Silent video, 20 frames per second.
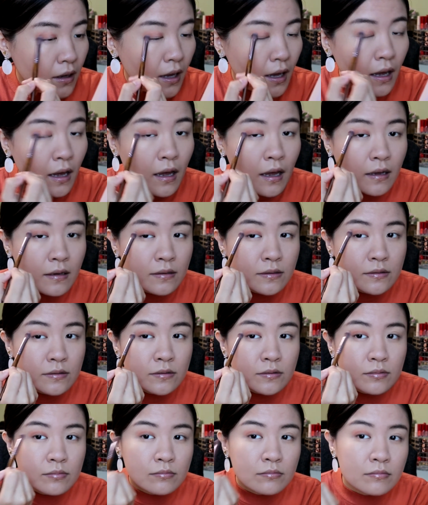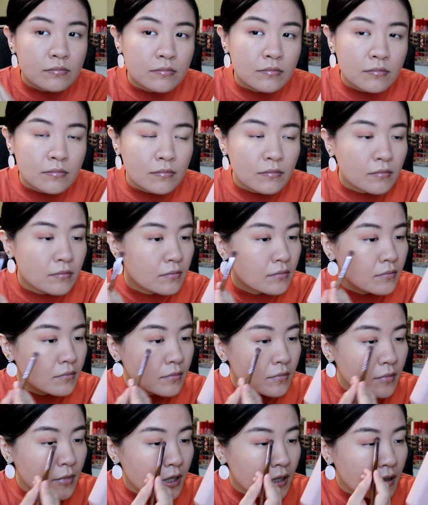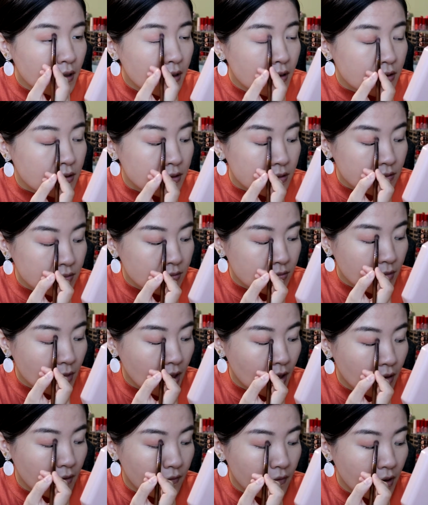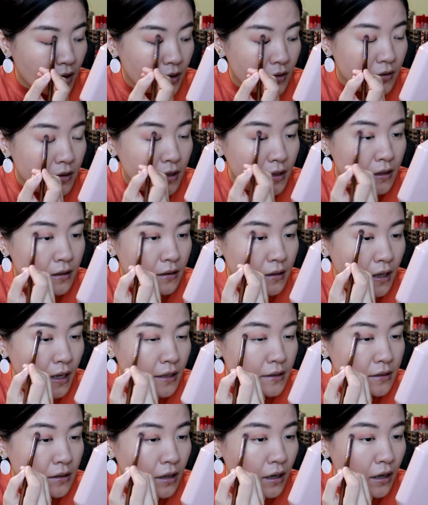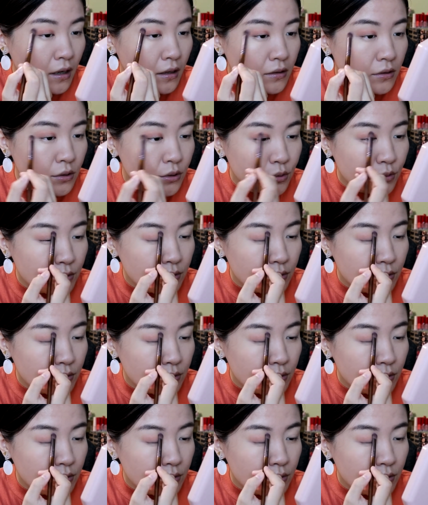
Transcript: And it is a very nice color.